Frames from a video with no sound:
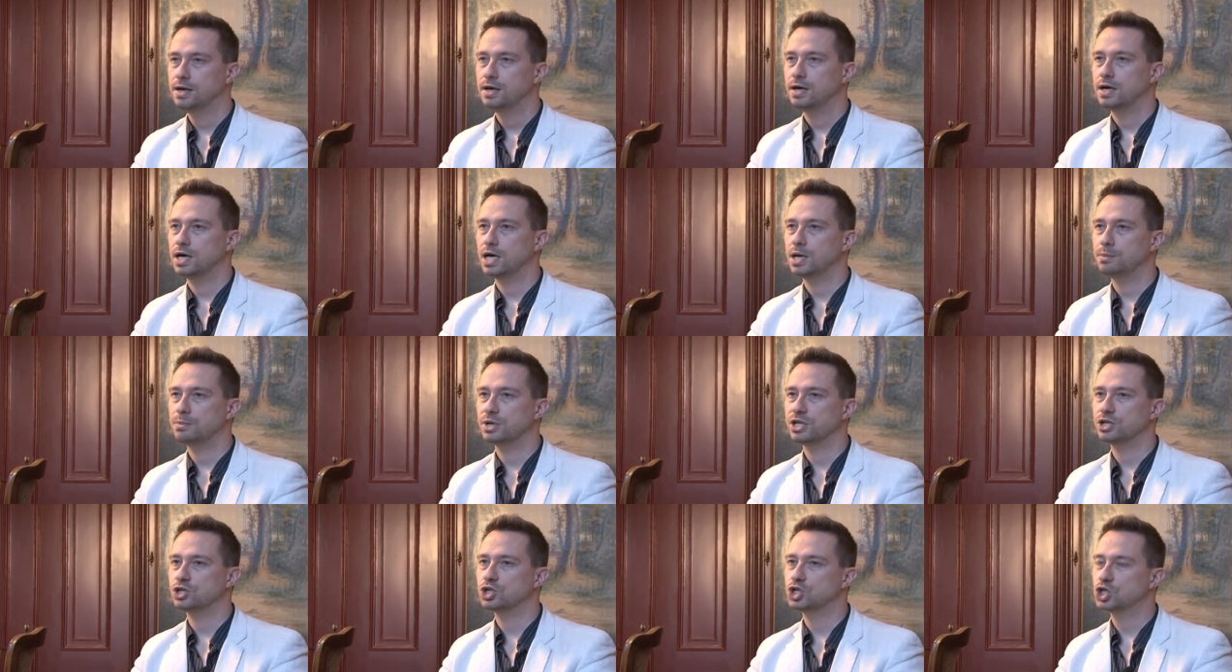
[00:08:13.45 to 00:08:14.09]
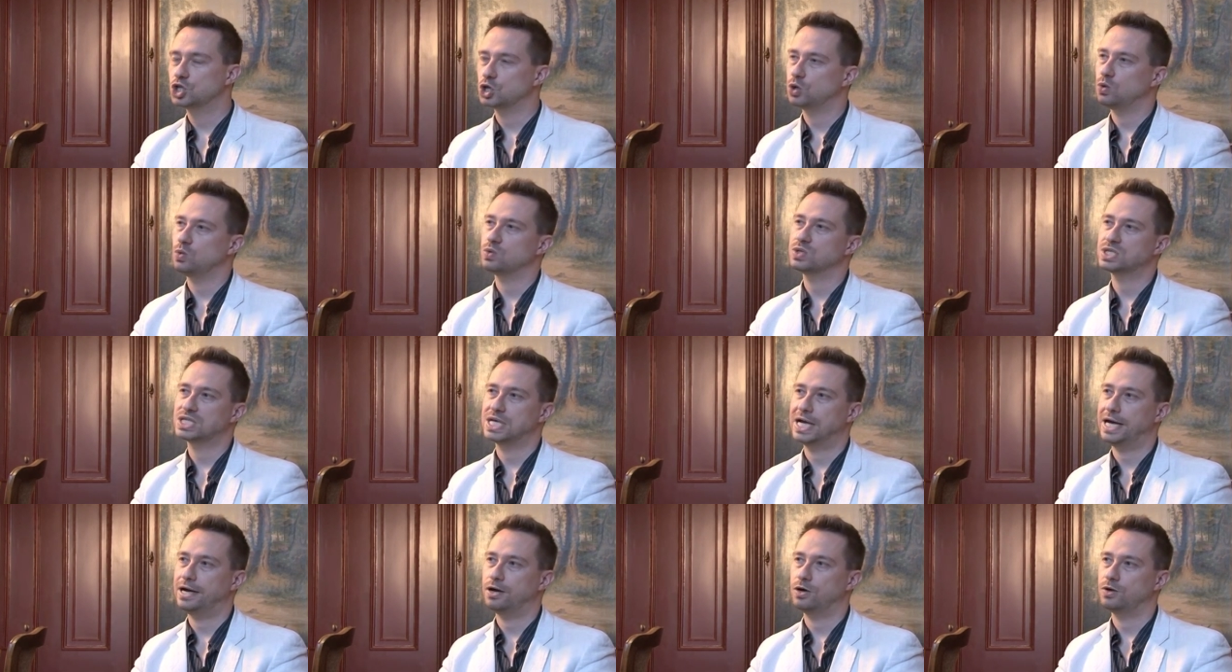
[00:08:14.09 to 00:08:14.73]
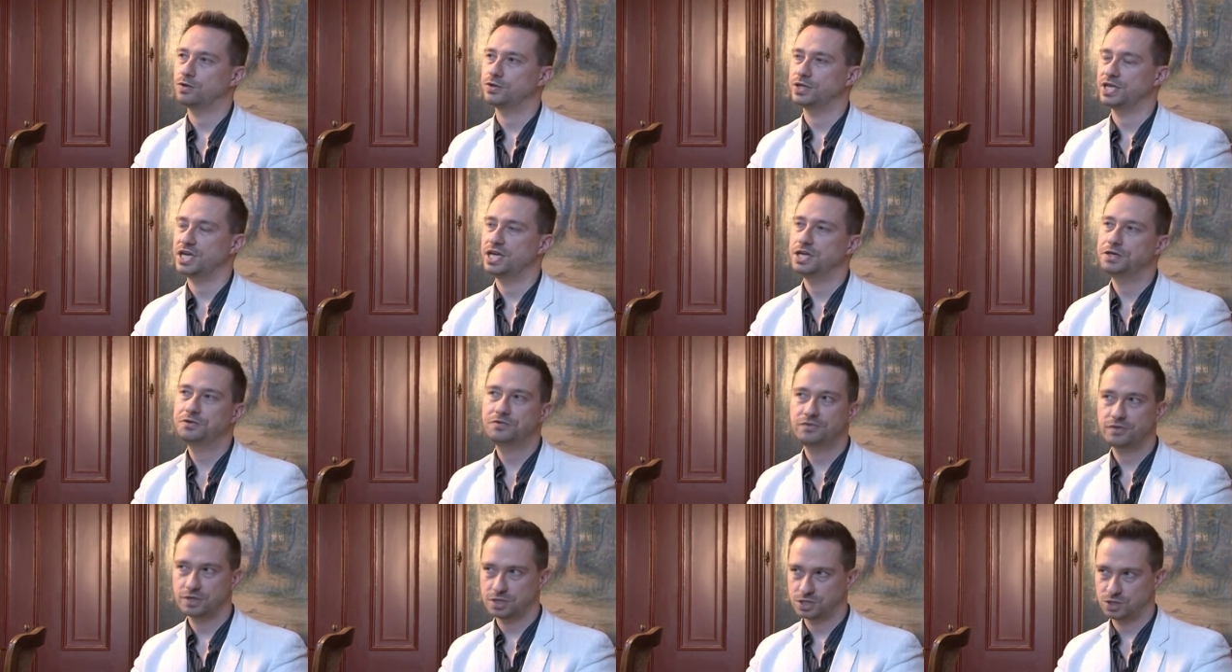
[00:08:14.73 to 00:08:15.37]
Uh, but it shows how the
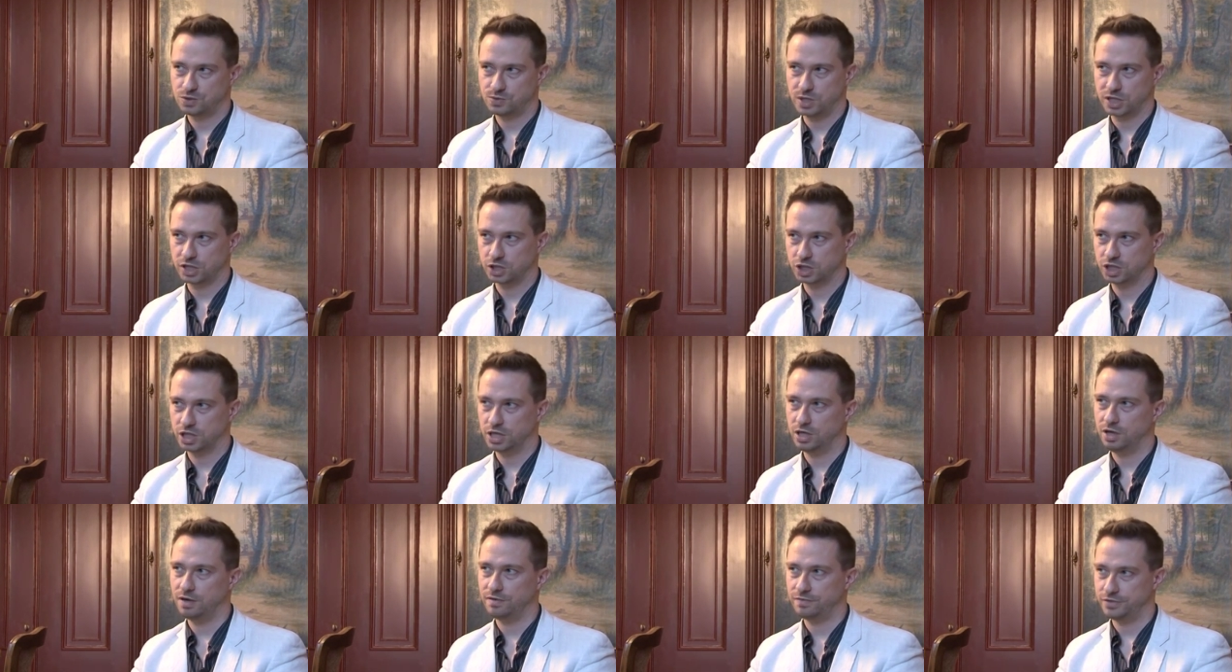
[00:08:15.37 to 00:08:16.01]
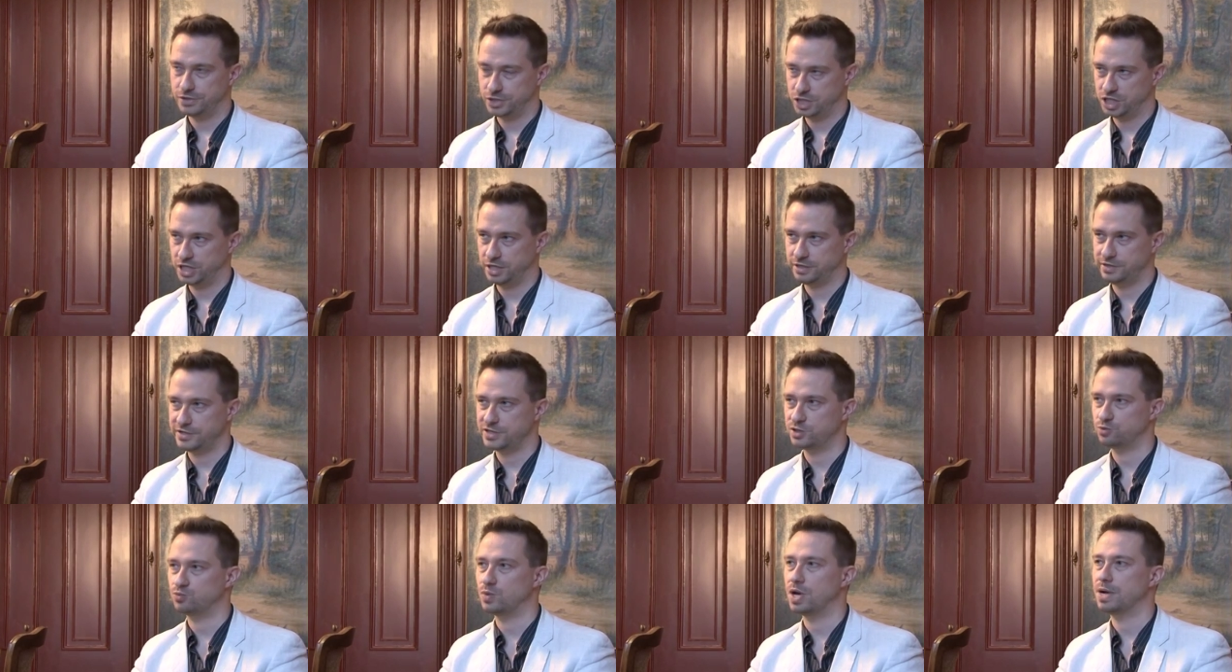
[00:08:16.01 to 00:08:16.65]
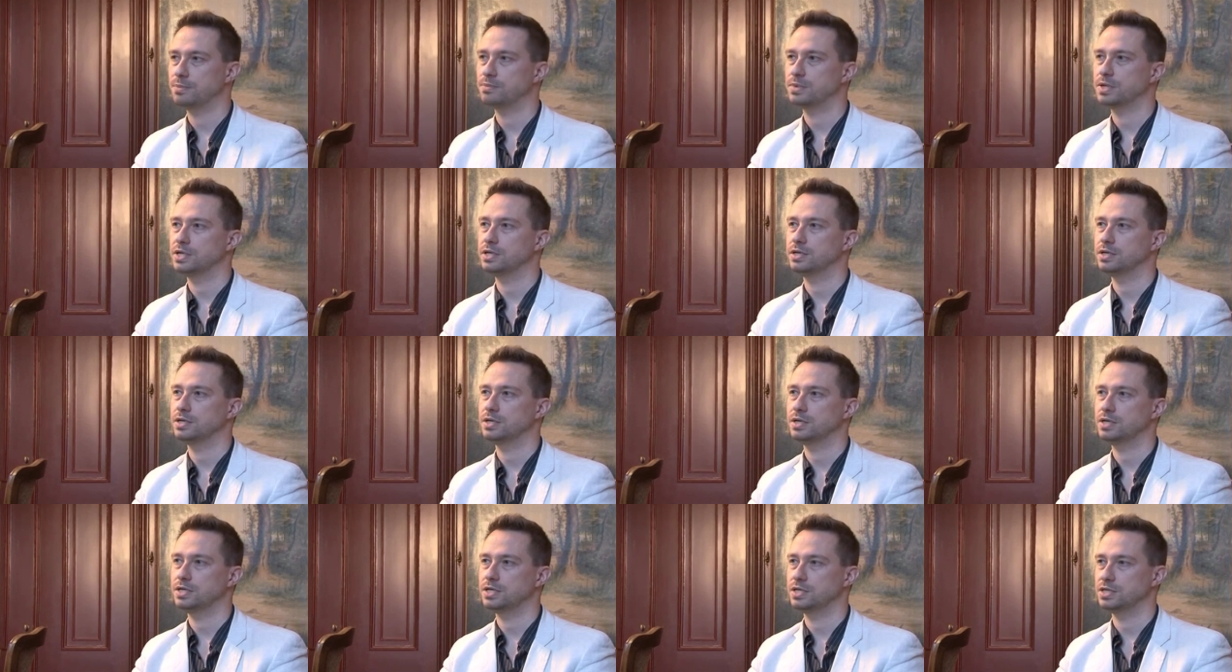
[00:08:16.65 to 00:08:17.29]
infrastructure of the Chinese web
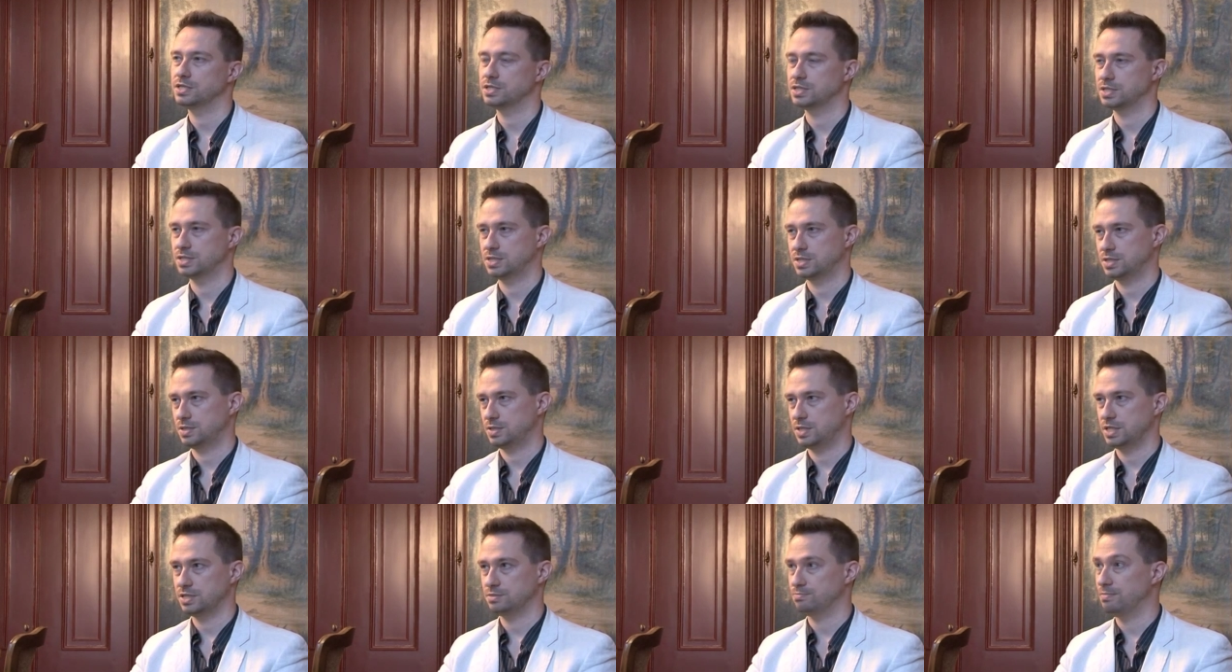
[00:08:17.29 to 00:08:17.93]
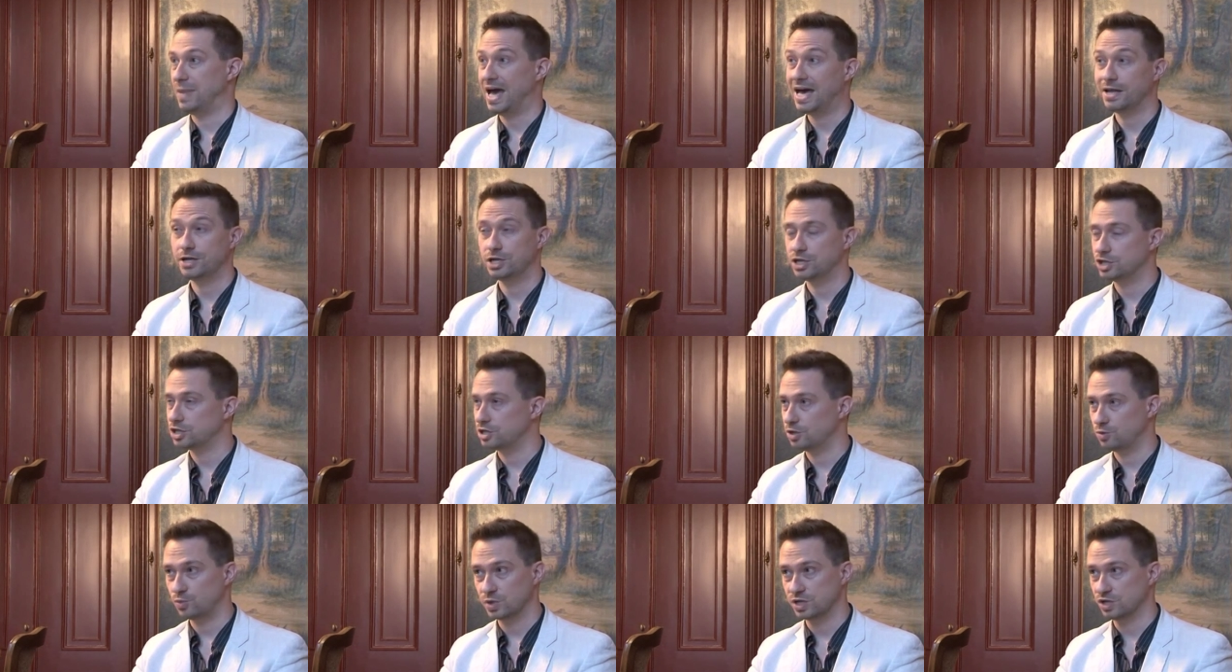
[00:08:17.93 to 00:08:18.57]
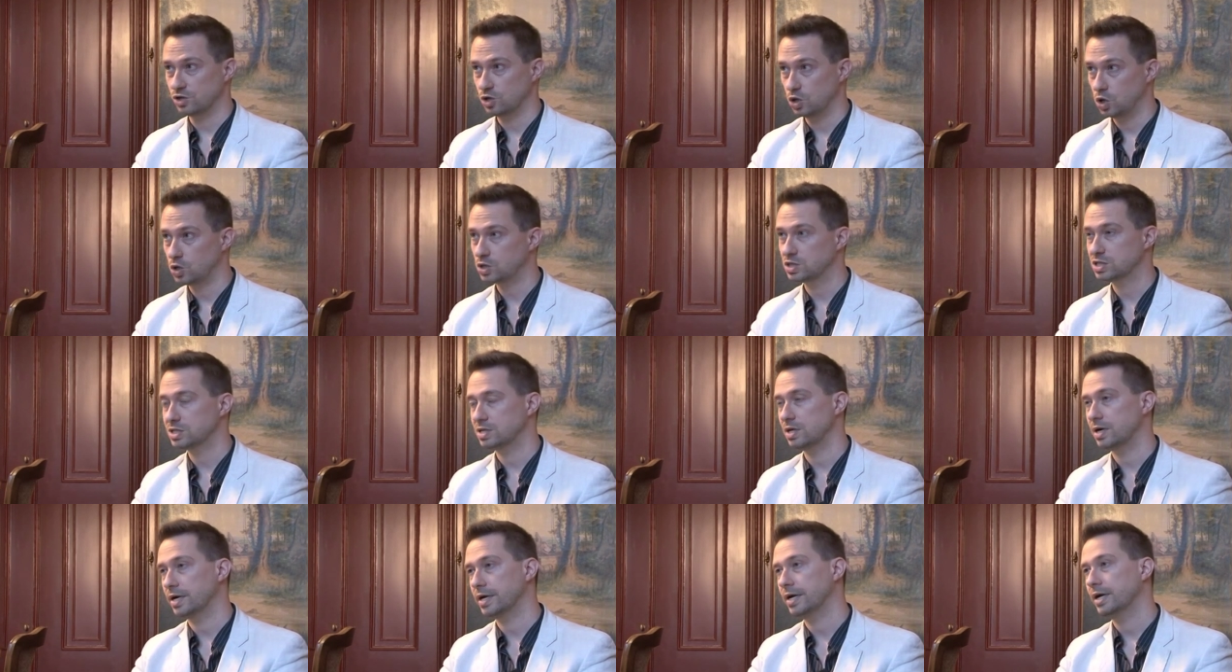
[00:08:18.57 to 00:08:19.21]
uh, is, is managed, you know, what it
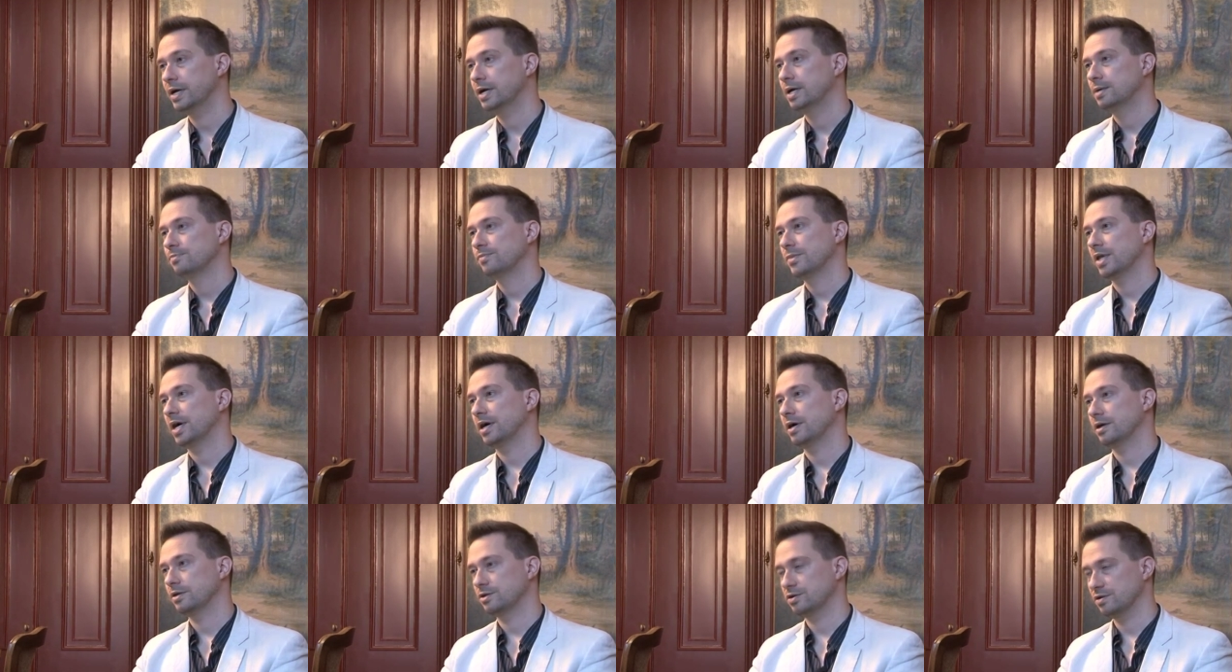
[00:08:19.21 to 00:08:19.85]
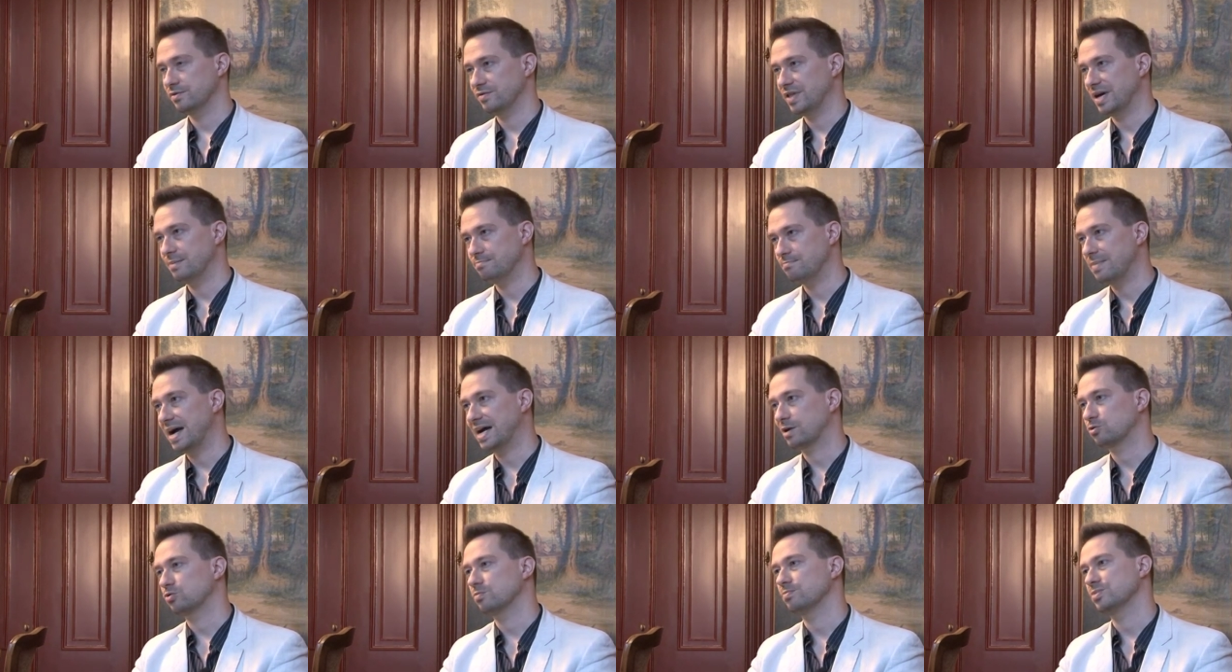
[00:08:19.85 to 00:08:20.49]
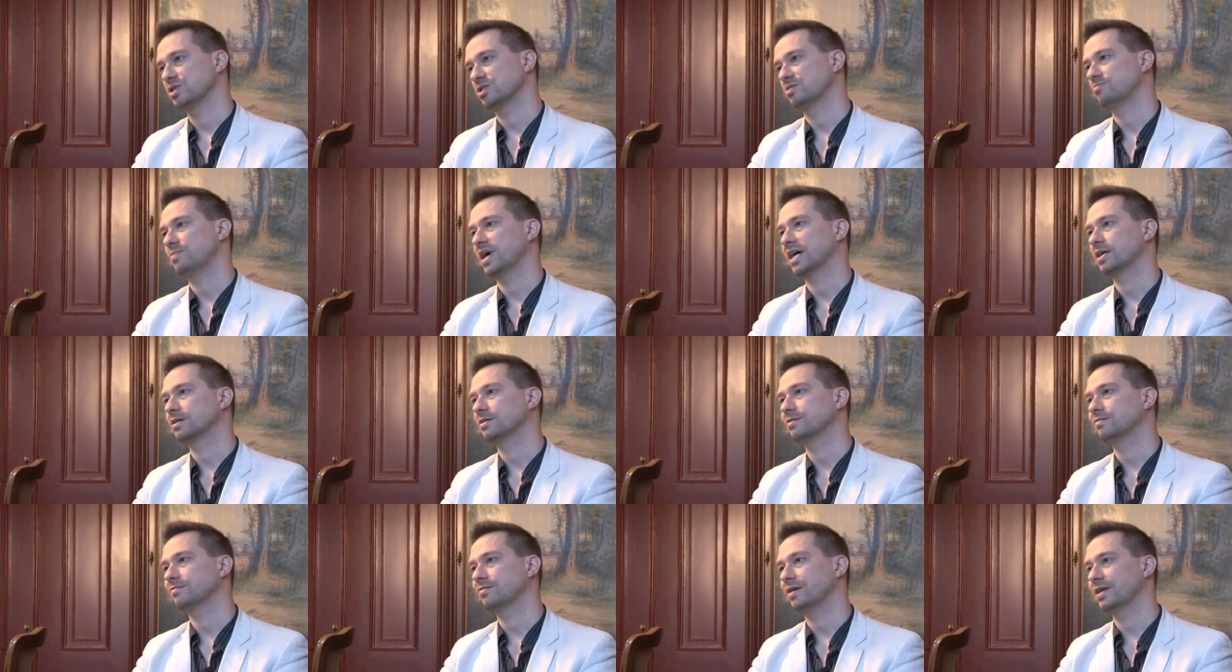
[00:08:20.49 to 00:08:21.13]
looks like, uh, so that macro perspective.